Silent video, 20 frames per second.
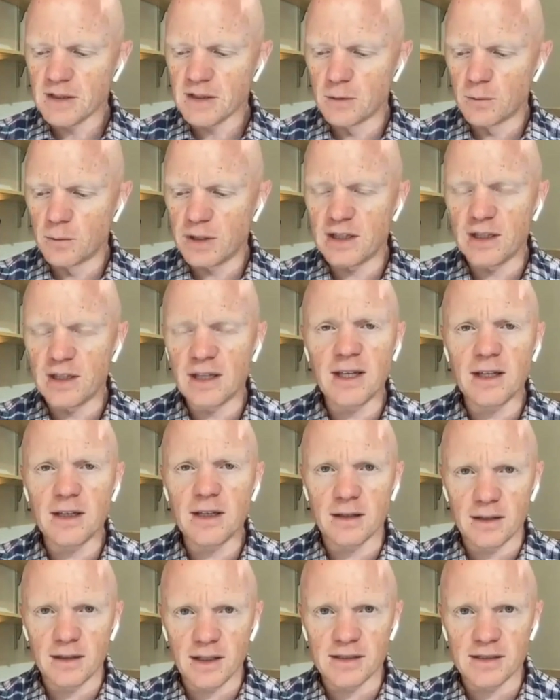We
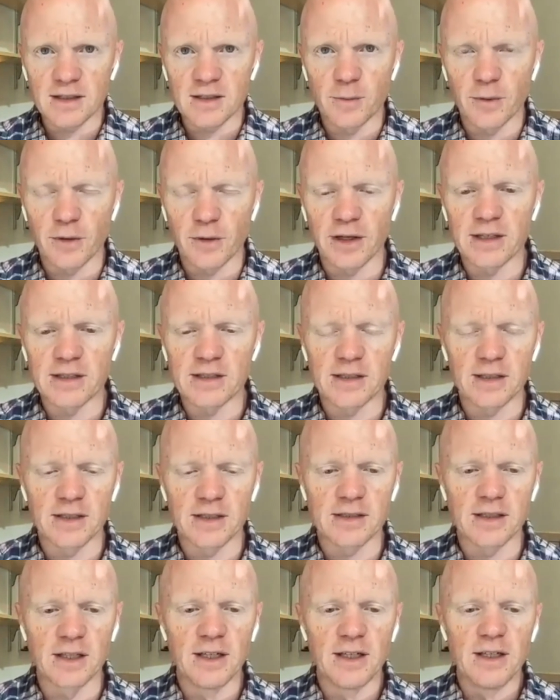need these
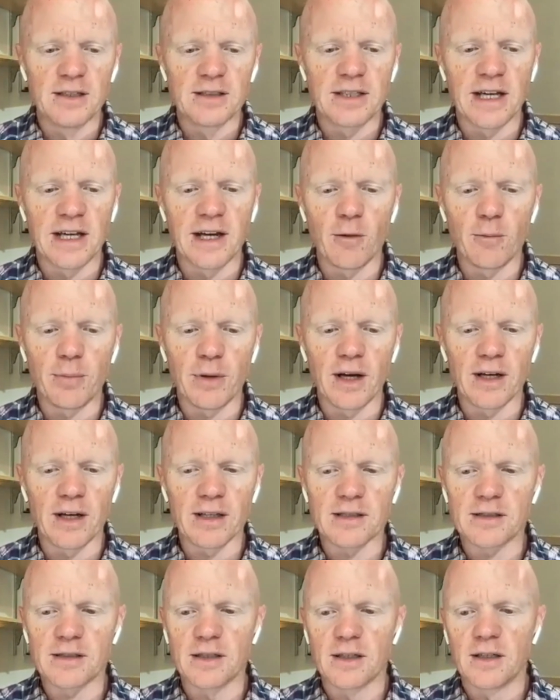experiences to help
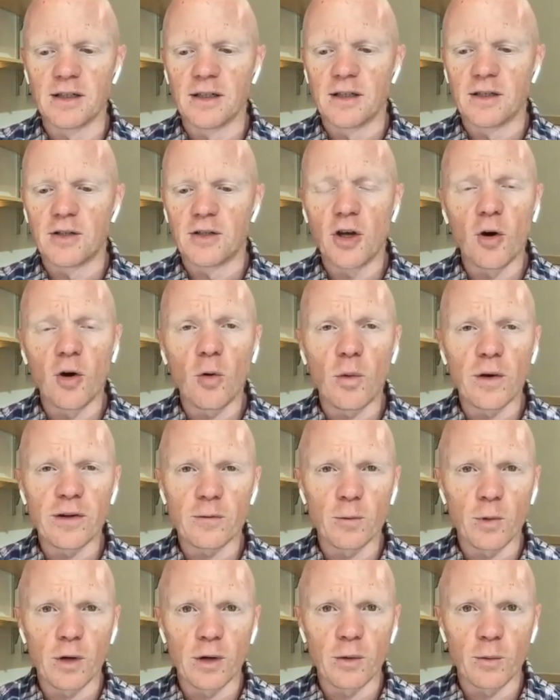us know whether
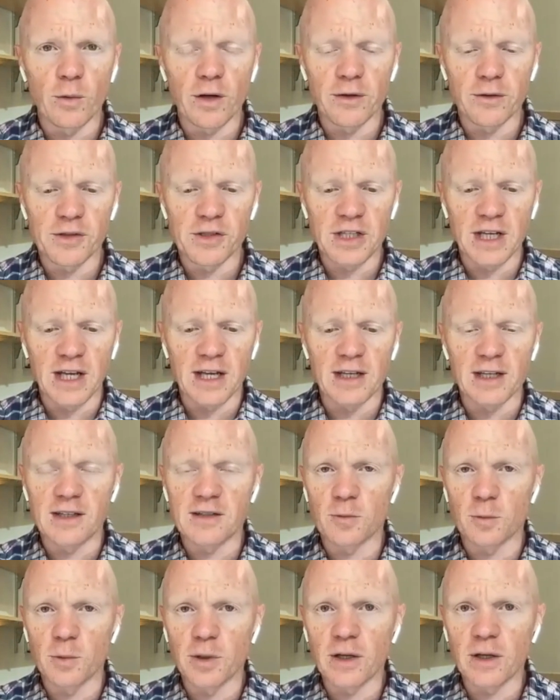what we're understanding
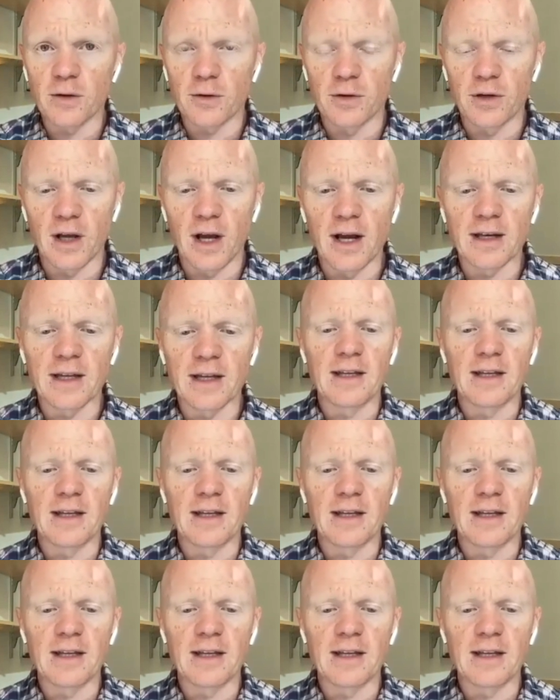is real or not.